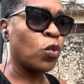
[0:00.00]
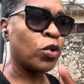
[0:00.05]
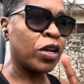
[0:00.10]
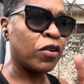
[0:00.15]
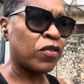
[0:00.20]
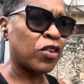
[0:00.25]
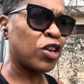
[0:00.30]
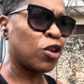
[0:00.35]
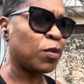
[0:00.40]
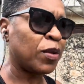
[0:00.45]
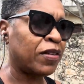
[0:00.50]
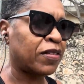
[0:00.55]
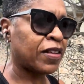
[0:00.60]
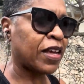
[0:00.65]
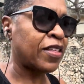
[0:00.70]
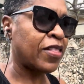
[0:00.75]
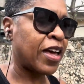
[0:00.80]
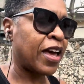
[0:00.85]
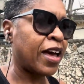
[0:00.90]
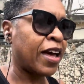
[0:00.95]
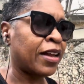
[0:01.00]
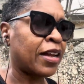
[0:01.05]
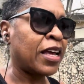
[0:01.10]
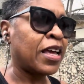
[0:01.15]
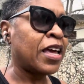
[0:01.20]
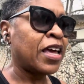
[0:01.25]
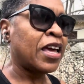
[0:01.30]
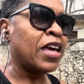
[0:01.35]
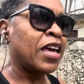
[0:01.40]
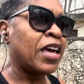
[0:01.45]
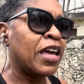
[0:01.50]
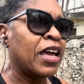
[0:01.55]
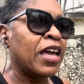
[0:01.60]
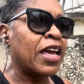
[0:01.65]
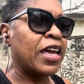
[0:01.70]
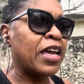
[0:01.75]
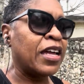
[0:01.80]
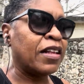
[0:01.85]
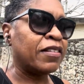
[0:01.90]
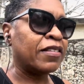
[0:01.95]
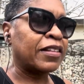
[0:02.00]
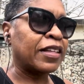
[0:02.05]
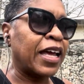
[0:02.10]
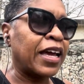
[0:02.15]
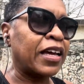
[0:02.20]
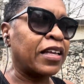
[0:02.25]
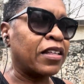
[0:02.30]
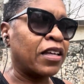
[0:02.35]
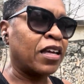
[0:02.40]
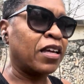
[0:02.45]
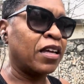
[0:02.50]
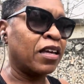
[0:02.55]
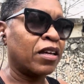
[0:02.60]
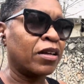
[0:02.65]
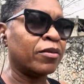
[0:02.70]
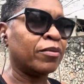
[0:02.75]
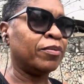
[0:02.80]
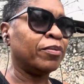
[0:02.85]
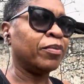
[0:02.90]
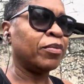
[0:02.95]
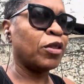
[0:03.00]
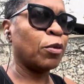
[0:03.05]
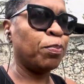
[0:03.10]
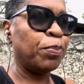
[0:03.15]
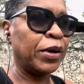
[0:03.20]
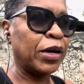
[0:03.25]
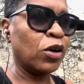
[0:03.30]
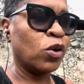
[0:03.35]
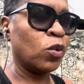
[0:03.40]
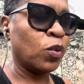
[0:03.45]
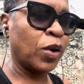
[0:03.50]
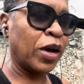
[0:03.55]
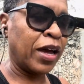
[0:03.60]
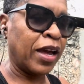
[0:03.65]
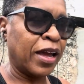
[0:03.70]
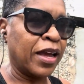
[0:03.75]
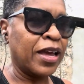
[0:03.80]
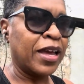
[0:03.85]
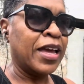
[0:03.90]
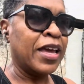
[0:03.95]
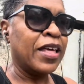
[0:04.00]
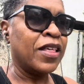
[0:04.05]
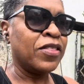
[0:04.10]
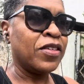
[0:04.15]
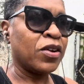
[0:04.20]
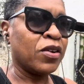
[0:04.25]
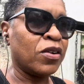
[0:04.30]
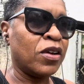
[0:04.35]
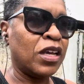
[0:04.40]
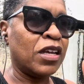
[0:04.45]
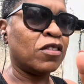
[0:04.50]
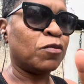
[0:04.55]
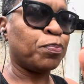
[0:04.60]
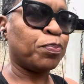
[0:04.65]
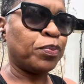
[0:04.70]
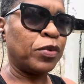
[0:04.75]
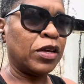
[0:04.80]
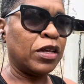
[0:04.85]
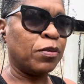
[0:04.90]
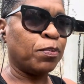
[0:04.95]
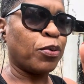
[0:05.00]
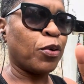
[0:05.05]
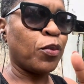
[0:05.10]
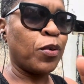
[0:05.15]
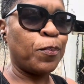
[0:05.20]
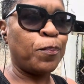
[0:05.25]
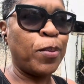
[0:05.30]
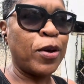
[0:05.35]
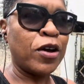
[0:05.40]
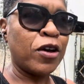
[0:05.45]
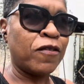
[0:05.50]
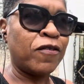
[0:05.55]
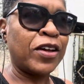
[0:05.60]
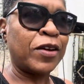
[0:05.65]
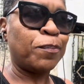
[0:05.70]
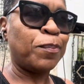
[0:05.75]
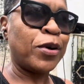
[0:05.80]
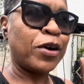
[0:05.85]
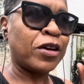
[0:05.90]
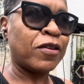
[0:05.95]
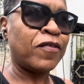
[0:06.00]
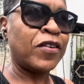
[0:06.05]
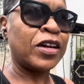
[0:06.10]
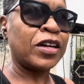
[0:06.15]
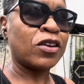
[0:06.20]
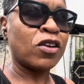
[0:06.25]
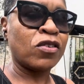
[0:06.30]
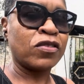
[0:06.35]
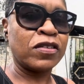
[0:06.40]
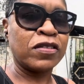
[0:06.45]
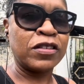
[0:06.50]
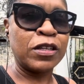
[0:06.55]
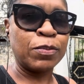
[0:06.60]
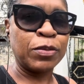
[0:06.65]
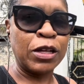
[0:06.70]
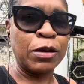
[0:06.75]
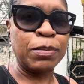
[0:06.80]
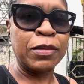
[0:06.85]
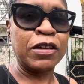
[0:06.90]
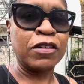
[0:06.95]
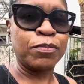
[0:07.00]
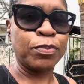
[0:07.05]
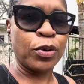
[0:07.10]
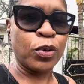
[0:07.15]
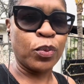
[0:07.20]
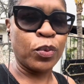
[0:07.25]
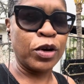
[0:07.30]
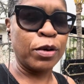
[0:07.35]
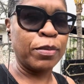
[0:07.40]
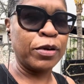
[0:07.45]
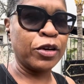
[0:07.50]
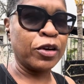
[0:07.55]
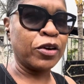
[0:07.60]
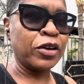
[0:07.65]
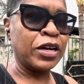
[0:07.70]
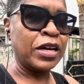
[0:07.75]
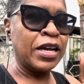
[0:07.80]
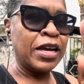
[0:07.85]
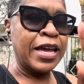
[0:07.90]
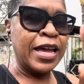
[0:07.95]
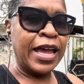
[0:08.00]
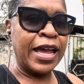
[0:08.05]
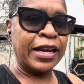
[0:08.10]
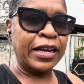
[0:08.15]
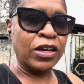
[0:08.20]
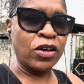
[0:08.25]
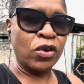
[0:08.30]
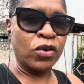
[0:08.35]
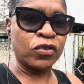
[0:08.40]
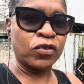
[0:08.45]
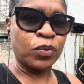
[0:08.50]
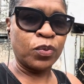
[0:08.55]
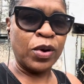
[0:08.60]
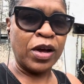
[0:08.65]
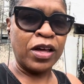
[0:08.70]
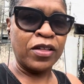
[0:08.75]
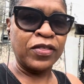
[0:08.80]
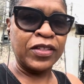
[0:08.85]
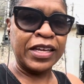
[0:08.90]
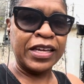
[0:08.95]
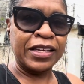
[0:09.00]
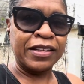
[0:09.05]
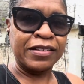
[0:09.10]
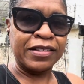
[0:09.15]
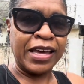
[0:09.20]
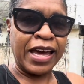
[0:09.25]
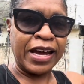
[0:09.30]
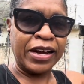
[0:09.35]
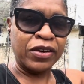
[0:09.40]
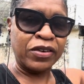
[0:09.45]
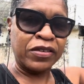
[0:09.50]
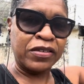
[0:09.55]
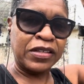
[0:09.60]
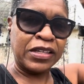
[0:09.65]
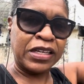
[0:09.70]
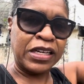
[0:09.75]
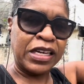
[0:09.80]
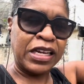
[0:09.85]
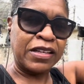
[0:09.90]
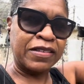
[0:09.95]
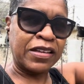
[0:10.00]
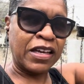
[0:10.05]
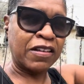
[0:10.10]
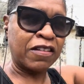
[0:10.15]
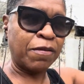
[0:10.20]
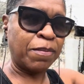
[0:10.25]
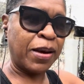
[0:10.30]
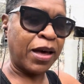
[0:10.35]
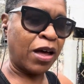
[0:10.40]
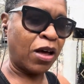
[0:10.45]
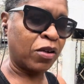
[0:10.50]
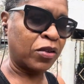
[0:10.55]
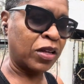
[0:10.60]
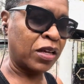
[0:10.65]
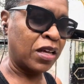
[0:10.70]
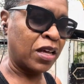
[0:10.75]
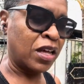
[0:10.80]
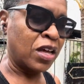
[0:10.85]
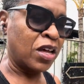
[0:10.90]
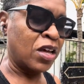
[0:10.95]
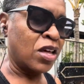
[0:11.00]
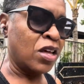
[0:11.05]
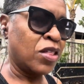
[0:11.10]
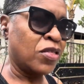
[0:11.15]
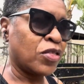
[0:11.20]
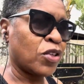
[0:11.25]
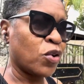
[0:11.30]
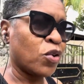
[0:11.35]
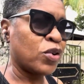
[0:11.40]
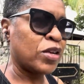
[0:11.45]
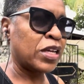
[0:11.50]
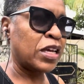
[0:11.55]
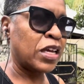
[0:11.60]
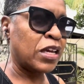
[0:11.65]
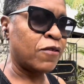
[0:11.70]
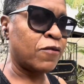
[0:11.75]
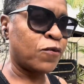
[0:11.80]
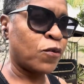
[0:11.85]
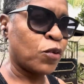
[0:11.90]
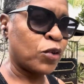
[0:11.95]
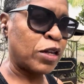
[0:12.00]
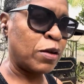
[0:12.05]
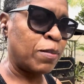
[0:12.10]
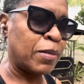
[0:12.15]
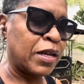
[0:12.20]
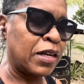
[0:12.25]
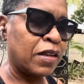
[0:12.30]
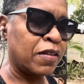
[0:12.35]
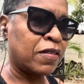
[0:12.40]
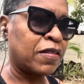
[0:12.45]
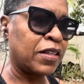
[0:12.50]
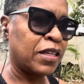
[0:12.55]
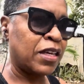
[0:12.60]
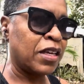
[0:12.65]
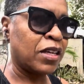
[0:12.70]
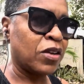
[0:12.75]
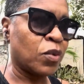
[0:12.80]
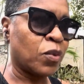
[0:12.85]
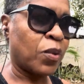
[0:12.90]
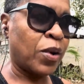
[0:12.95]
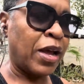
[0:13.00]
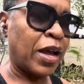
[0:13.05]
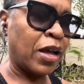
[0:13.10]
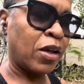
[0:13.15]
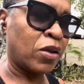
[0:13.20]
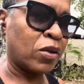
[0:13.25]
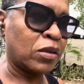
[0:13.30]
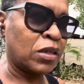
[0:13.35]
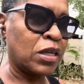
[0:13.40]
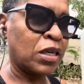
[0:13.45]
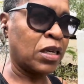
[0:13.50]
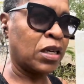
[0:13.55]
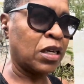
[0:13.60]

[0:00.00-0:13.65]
whenever you hear me say that, it's like the Beltway. It's Periferico just simply means perimeter, and it goes around the entire city. It takes about 30, 40 minutes to get around